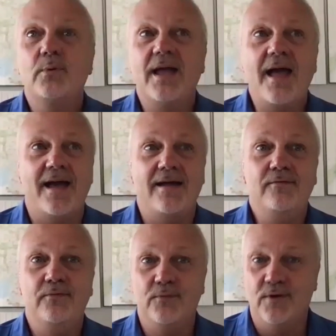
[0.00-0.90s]

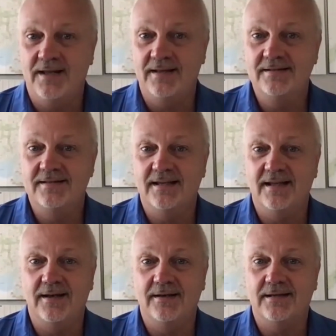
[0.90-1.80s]
had friends
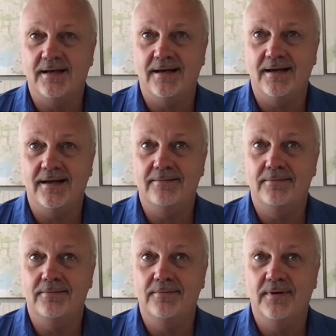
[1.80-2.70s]
that uh,
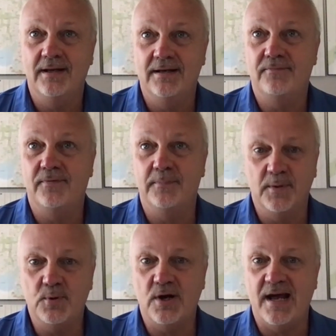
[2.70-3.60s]
in from
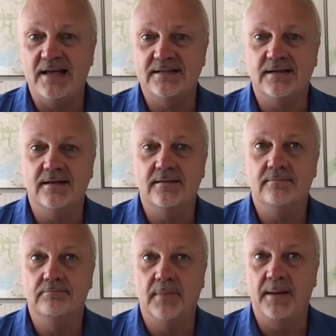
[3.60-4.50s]
Nebraska,
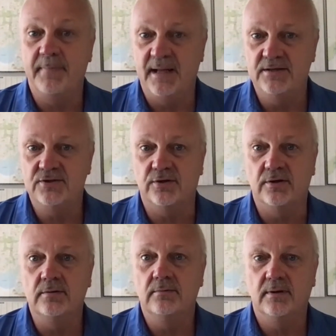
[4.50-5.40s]
my
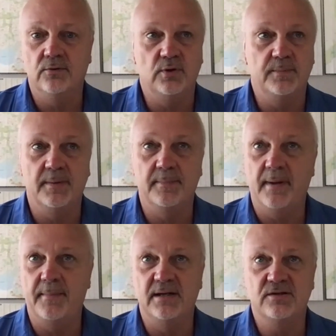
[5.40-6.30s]
mentor, who had been
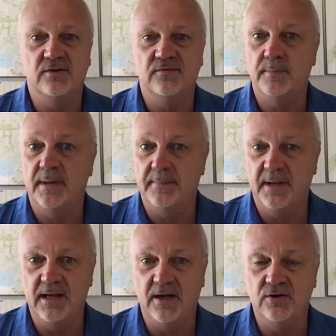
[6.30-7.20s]
my mentor for many,
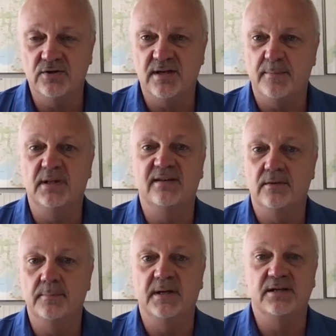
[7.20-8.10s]
many years. I believe
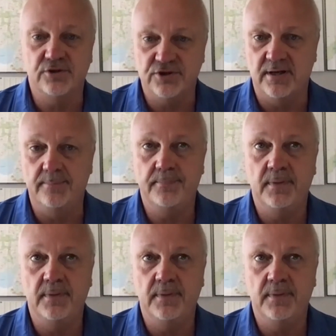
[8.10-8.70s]
in mentorship.